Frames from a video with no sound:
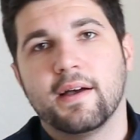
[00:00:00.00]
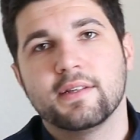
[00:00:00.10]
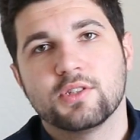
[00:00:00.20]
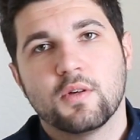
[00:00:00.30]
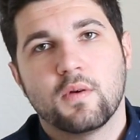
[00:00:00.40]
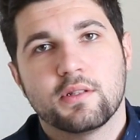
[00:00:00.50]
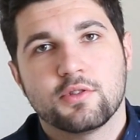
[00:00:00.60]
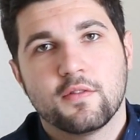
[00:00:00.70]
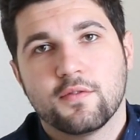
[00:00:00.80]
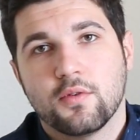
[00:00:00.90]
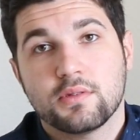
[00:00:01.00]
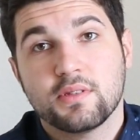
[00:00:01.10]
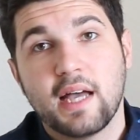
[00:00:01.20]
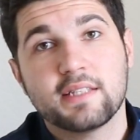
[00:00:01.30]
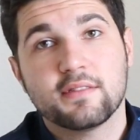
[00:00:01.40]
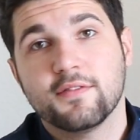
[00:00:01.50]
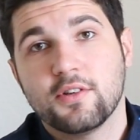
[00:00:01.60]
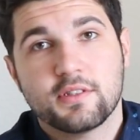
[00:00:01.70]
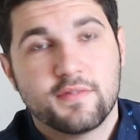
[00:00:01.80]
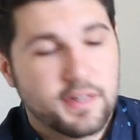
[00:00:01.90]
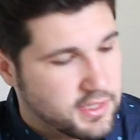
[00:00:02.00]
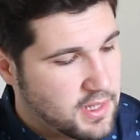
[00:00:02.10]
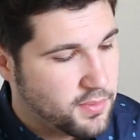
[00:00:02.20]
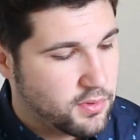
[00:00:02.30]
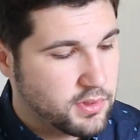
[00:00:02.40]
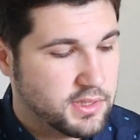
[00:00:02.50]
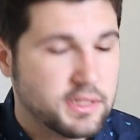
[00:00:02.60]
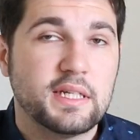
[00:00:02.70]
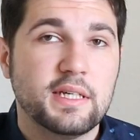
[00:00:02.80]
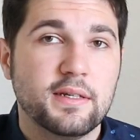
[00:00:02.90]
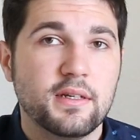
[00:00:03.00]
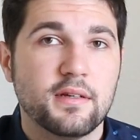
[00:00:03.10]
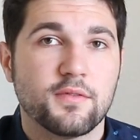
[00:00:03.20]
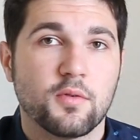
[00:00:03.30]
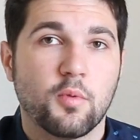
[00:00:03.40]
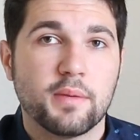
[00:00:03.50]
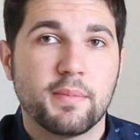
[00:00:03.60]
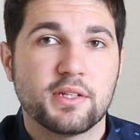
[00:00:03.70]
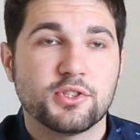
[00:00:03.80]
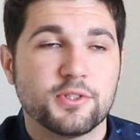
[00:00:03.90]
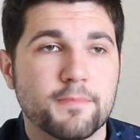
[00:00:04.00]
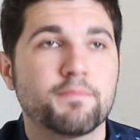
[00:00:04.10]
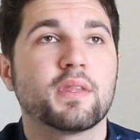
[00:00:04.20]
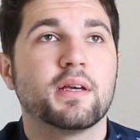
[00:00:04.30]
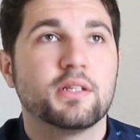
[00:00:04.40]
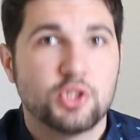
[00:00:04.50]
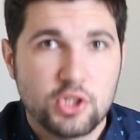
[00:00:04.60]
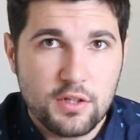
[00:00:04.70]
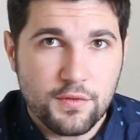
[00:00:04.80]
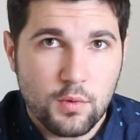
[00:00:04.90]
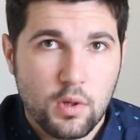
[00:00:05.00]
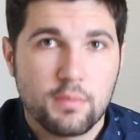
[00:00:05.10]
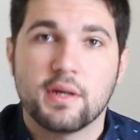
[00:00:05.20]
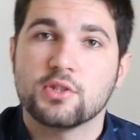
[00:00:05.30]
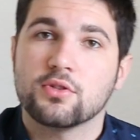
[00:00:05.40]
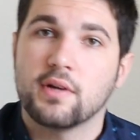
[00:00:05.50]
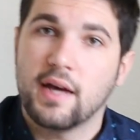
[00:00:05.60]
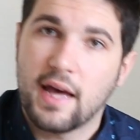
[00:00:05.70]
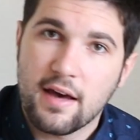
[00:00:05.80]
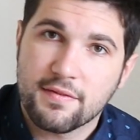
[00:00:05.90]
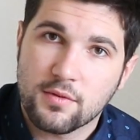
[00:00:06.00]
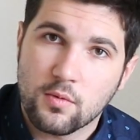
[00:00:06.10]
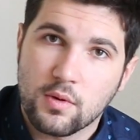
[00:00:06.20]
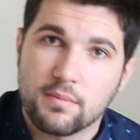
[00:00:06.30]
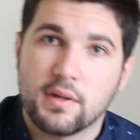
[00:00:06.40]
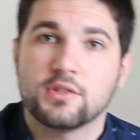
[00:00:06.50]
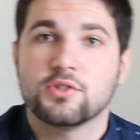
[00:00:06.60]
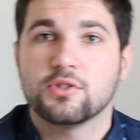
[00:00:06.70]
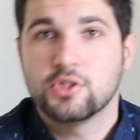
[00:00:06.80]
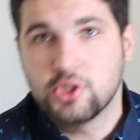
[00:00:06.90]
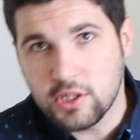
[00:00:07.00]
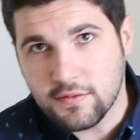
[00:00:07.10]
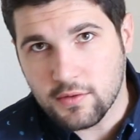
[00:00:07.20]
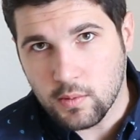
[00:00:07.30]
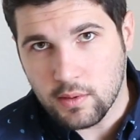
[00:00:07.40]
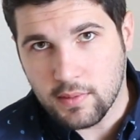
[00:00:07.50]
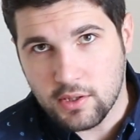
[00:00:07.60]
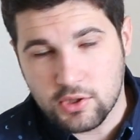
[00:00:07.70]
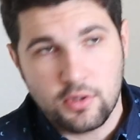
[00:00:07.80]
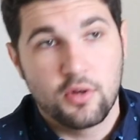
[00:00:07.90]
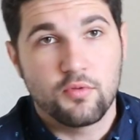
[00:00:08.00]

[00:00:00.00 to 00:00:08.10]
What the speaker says: So on and so forth. So that's the verse, very simple. C for 1 measure, G for 1 measure, F for 1 measure, G for 1 measure.